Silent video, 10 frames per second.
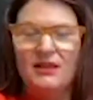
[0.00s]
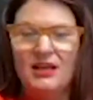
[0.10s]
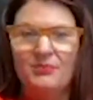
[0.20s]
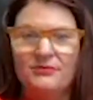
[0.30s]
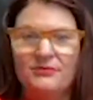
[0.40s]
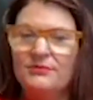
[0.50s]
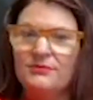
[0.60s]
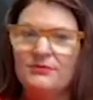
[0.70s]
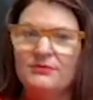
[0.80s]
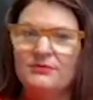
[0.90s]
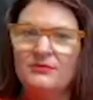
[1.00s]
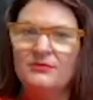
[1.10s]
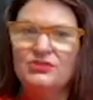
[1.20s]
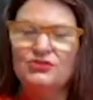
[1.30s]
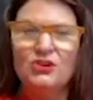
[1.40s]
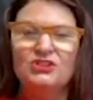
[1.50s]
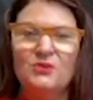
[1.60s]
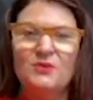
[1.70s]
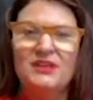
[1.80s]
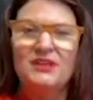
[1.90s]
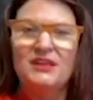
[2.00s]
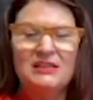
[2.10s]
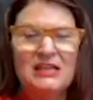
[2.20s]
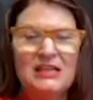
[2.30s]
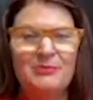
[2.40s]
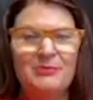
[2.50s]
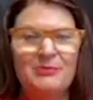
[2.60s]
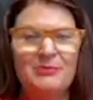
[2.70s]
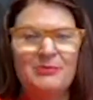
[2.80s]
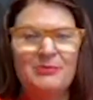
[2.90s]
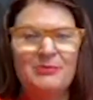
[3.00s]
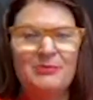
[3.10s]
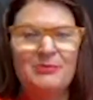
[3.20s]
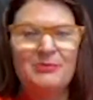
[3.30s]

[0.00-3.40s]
Um, Struggle with showing any type of weakness.